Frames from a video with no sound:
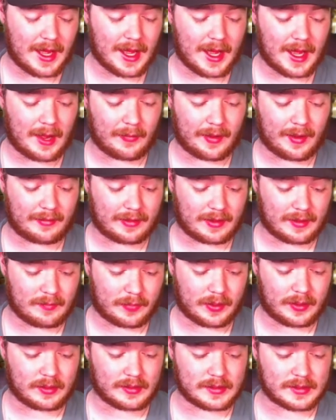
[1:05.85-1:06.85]
Uh, we have the
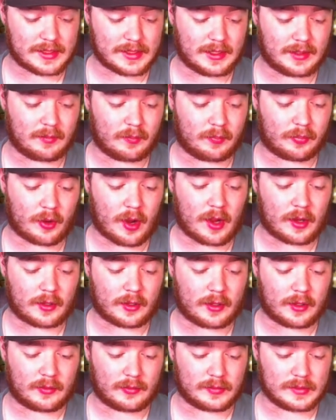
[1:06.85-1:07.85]
Bills and the
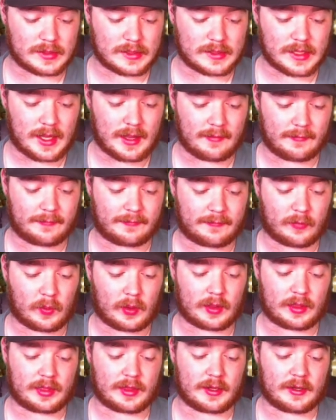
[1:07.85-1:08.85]
Broncos at
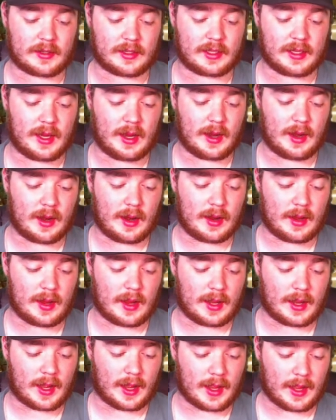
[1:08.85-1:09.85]
4:30,
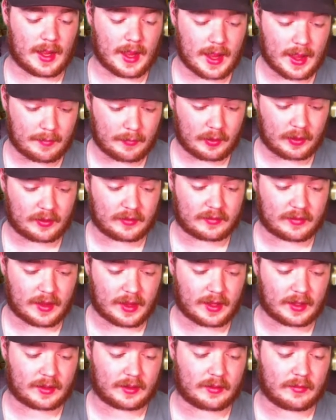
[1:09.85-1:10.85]
and I am going to
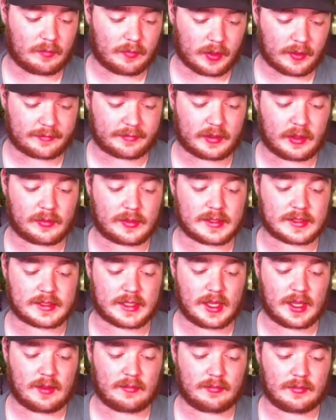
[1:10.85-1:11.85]
take Buffalo in this
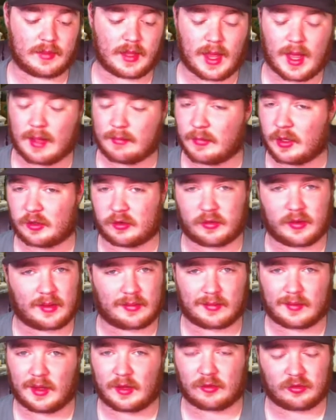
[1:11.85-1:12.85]
game. Not much
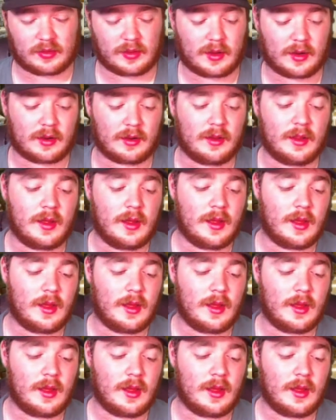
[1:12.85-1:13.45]
hesitation there.